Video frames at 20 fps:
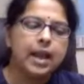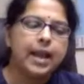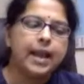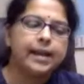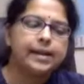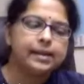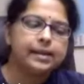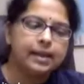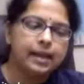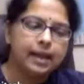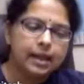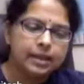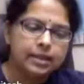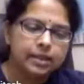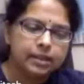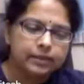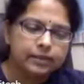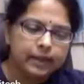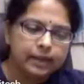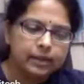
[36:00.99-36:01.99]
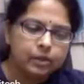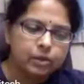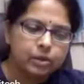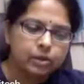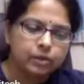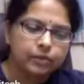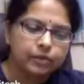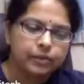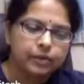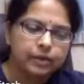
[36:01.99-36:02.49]
At larger values
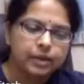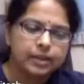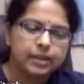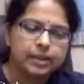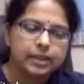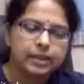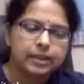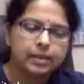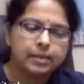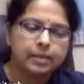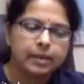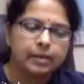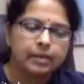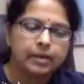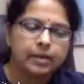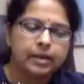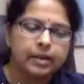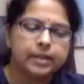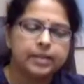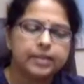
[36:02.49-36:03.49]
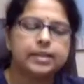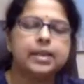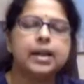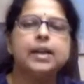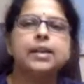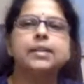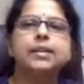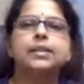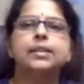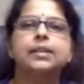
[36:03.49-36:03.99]
of signal power, it
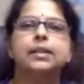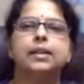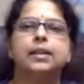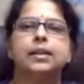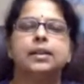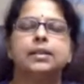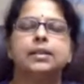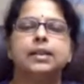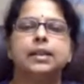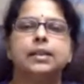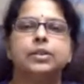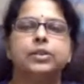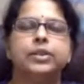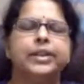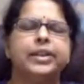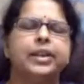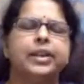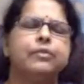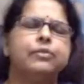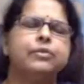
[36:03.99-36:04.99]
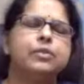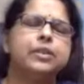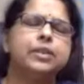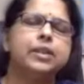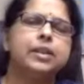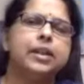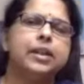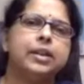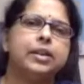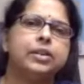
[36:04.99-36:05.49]
starts saturating. Of course,
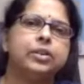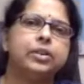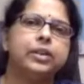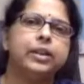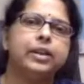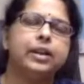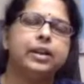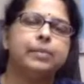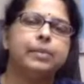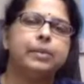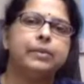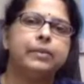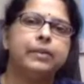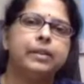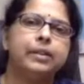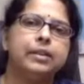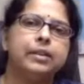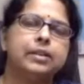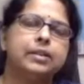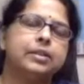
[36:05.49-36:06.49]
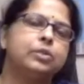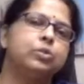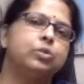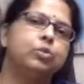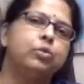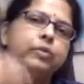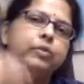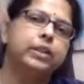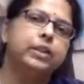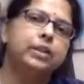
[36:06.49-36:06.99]
in electronic amplifier, that has to
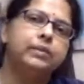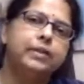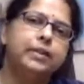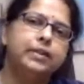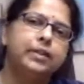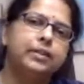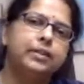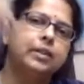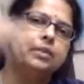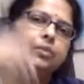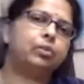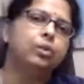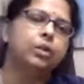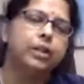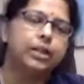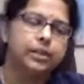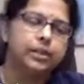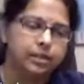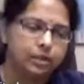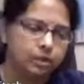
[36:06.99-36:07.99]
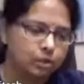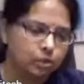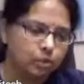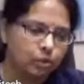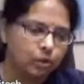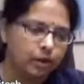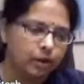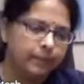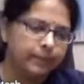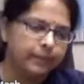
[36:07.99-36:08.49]
do with the VCC voltage and
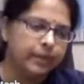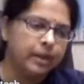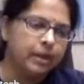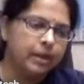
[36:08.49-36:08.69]
so on.